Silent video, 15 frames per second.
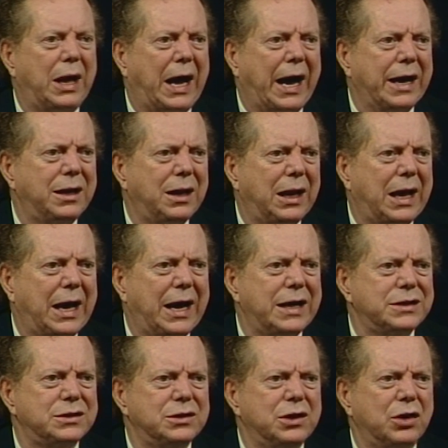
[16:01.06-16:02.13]
will
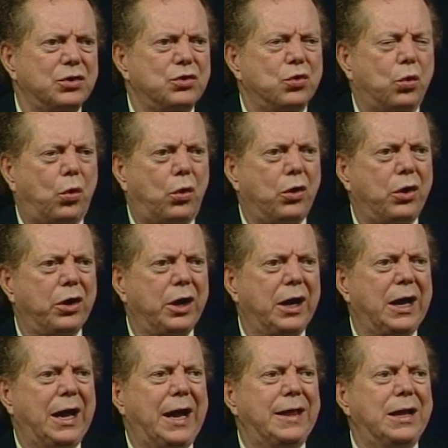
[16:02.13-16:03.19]
idolize and
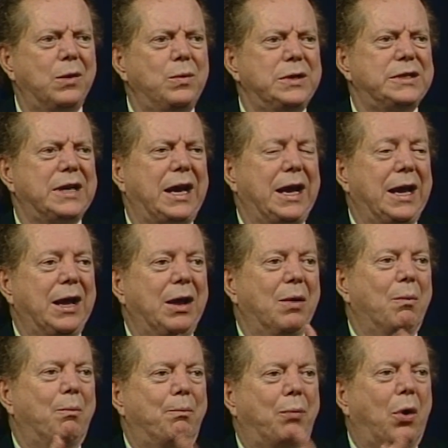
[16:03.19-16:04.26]
adore. And then we say,
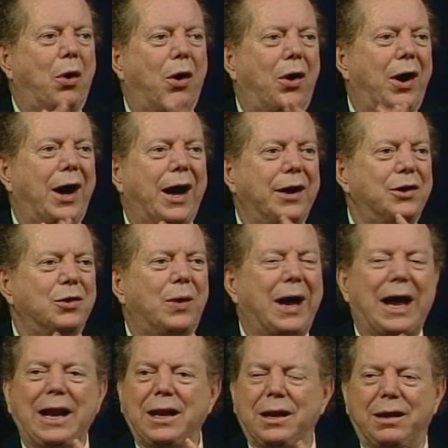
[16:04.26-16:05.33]
Boy, do
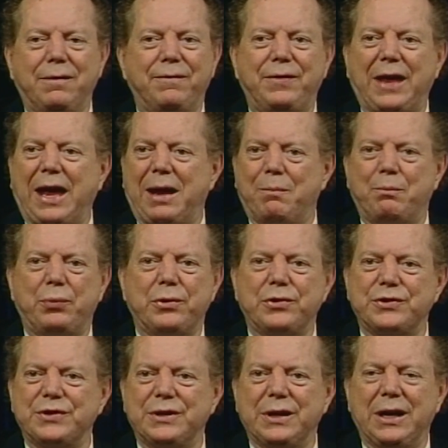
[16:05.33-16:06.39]
I love that
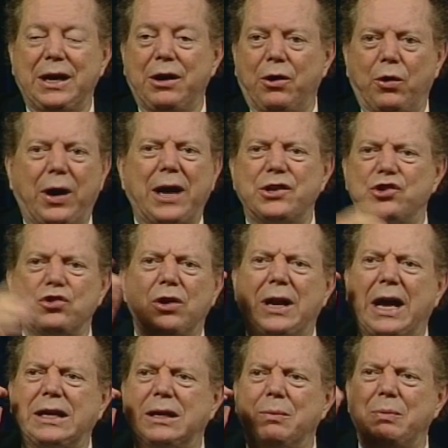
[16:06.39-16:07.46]
person. Or I'd
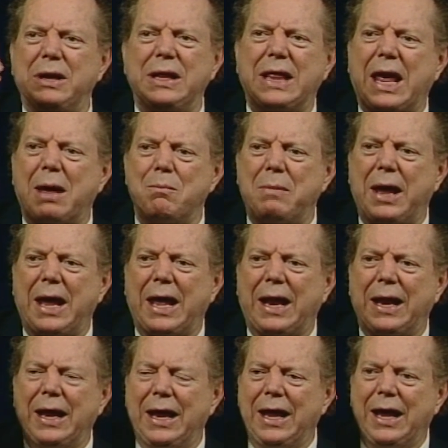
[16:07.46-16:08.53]
sure like to be that
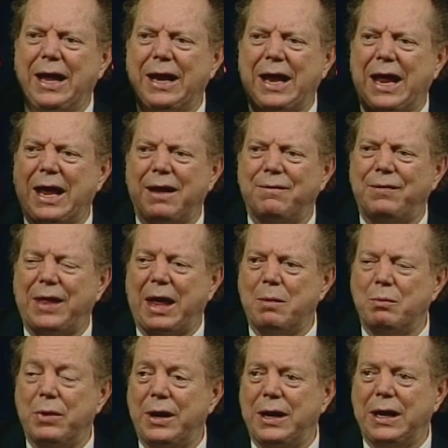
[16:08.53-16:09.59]
man and have
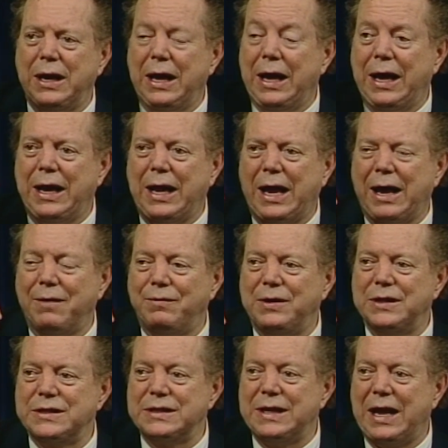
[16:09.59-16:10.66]
that money and
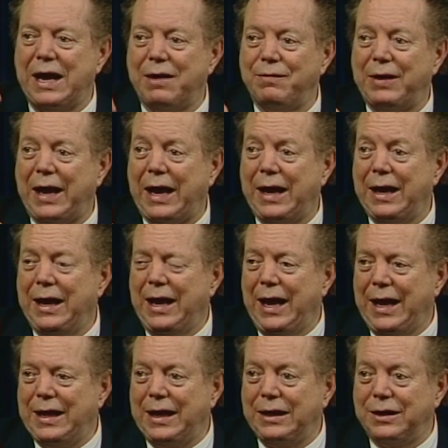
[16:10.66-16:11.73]
have this and have that.
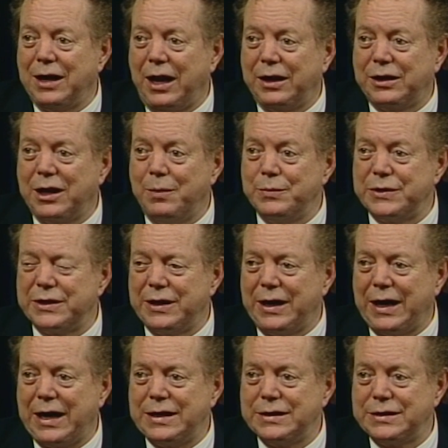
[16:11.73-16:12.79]
And then God comes
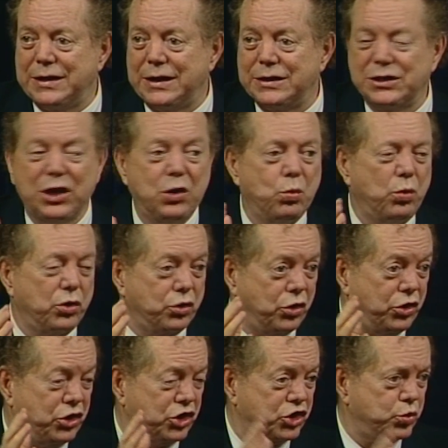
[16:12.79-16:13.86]
in the night and says, We're
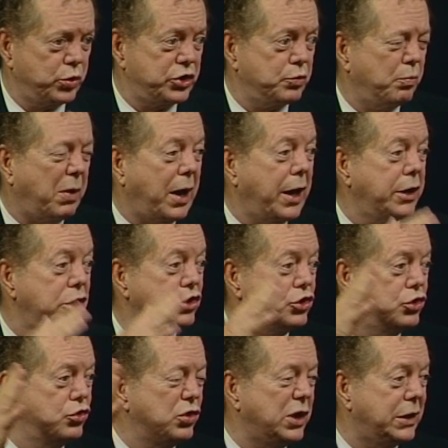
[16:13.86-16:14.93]
going to switch
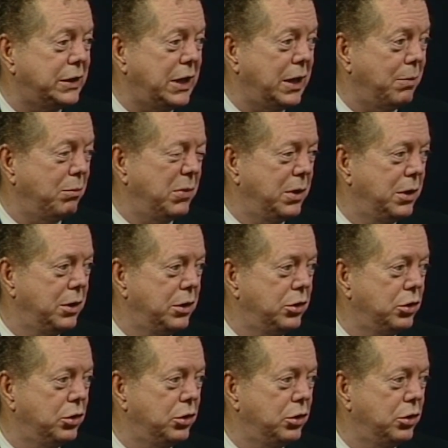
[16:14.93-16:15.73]
bodies and you get them.